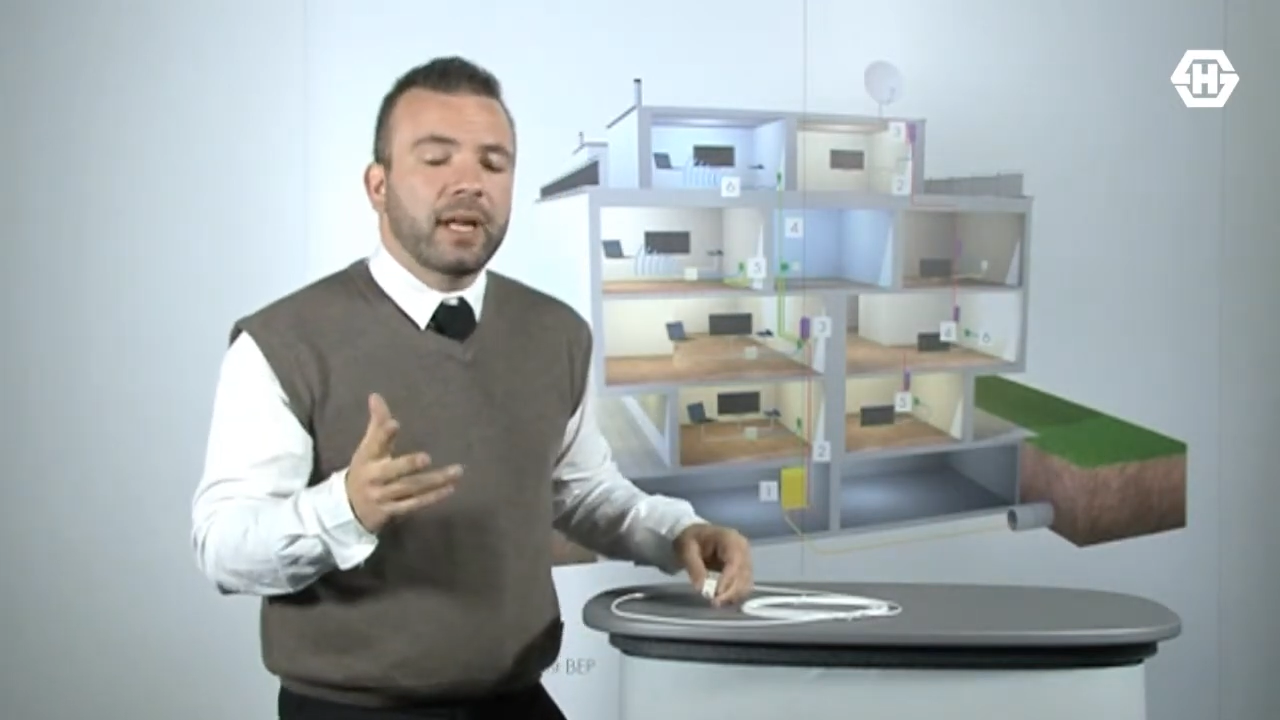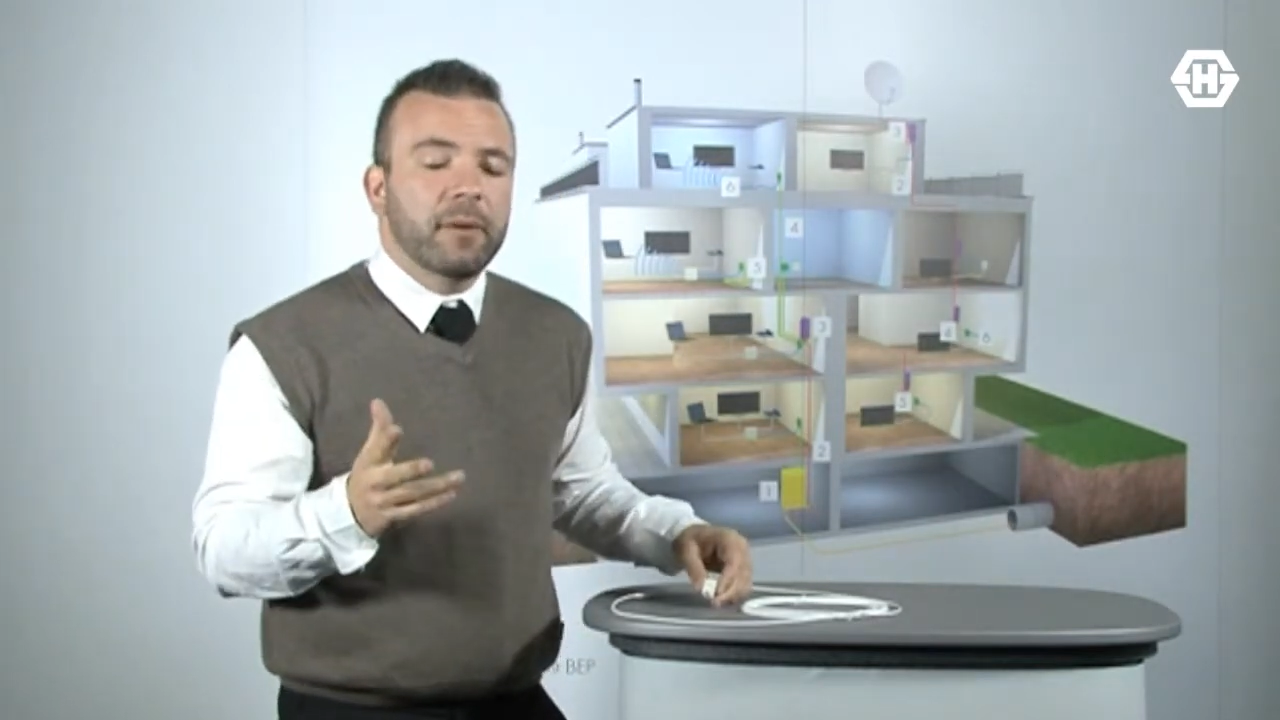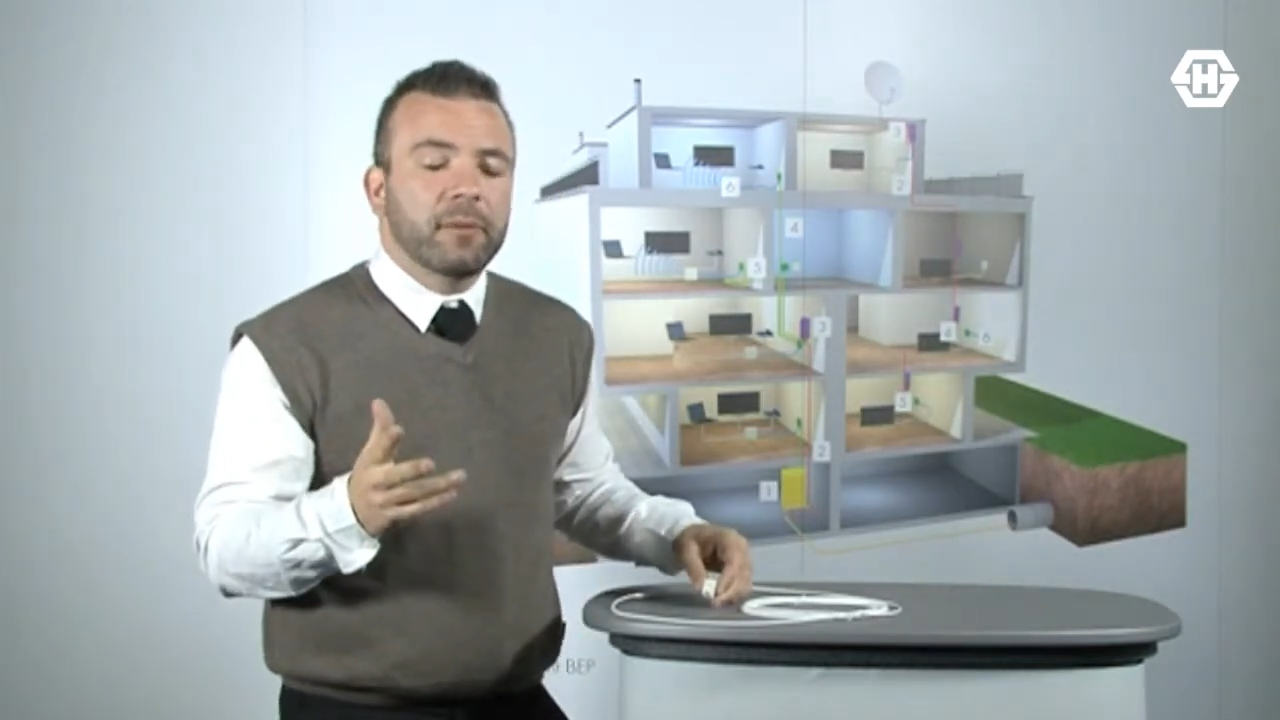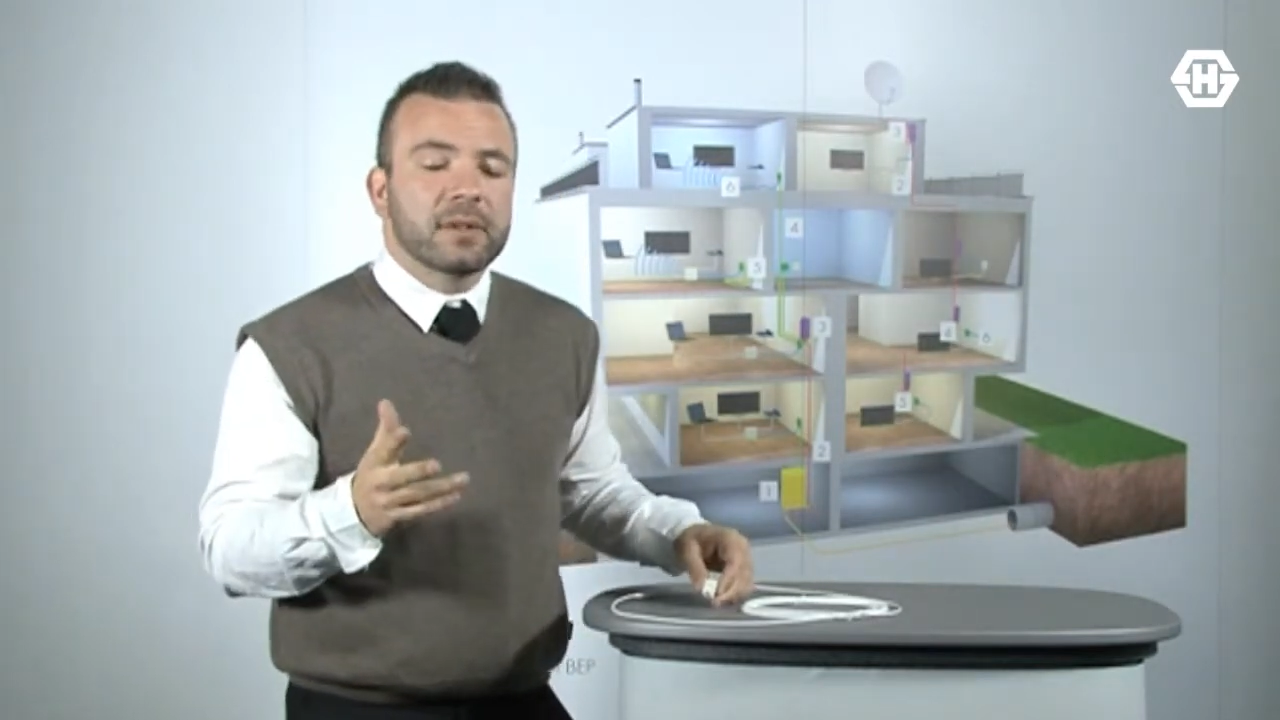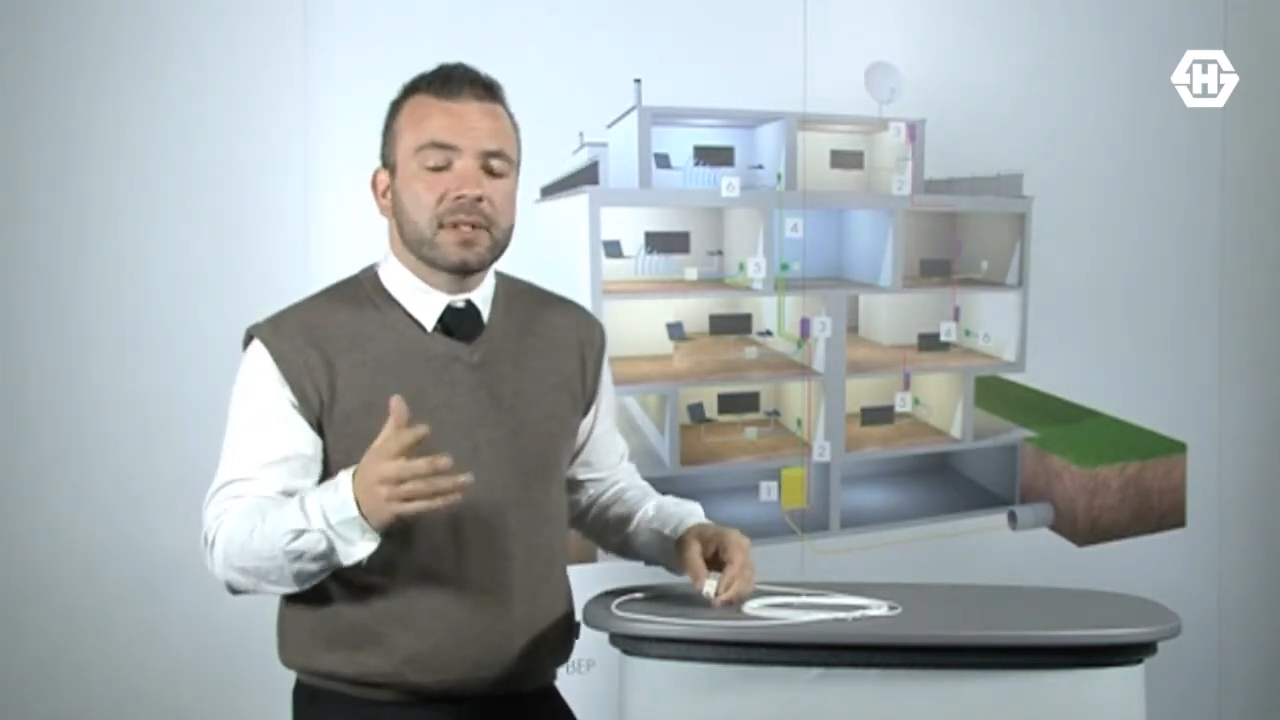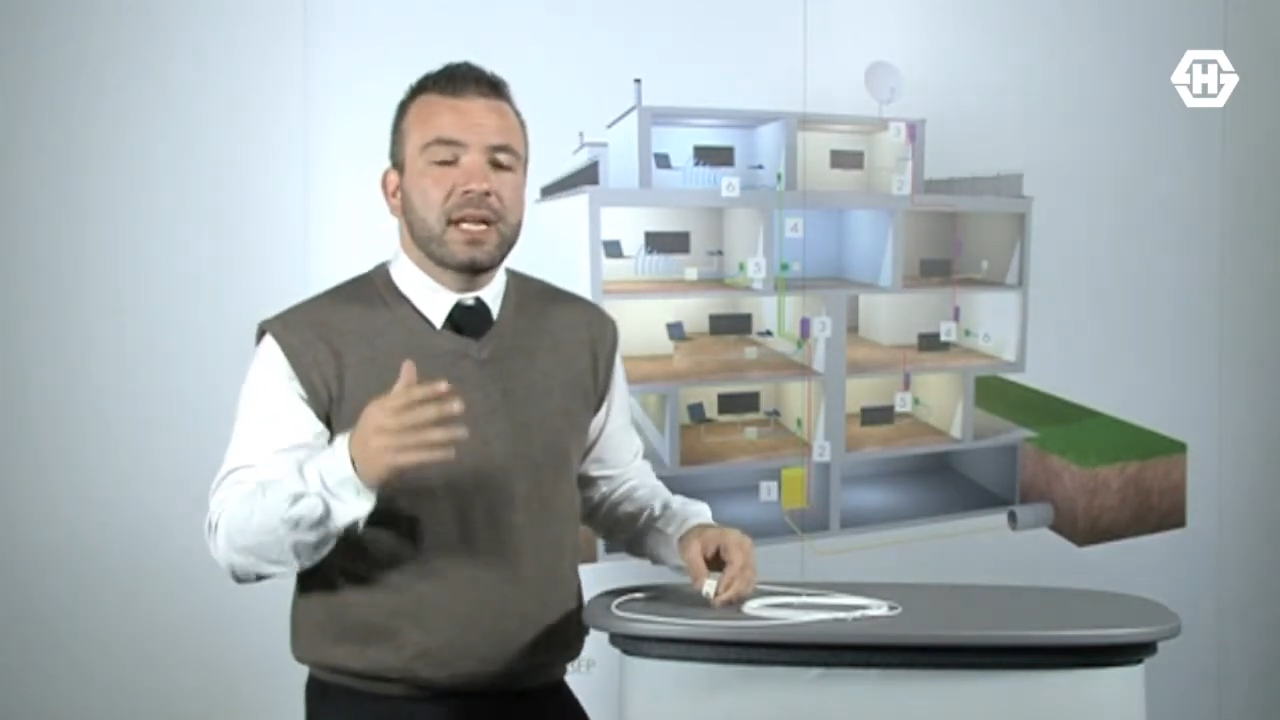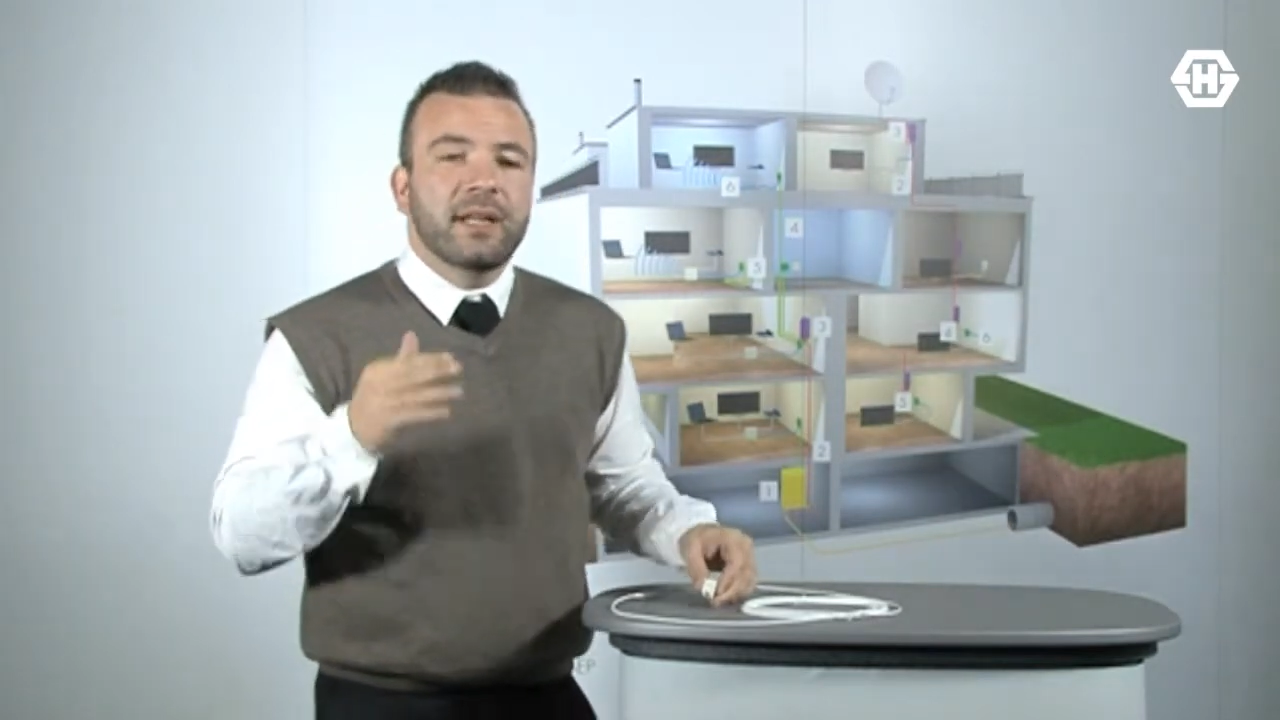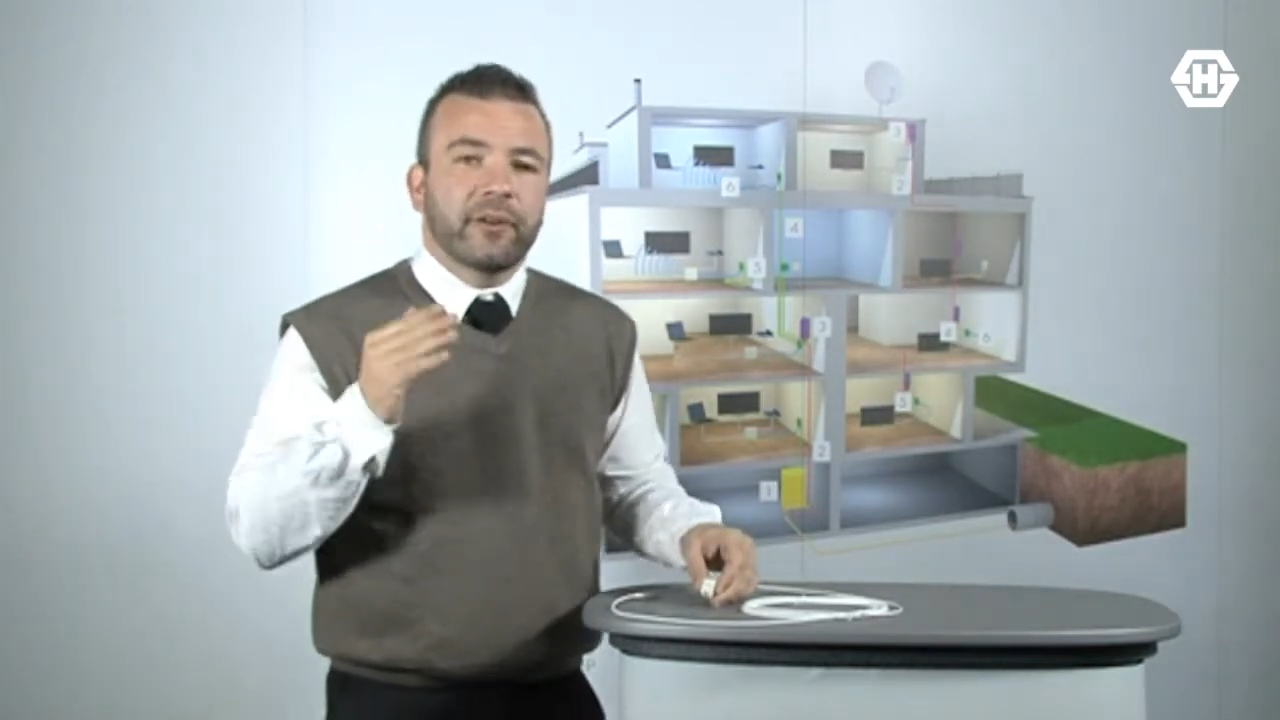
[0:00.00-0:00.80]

cables,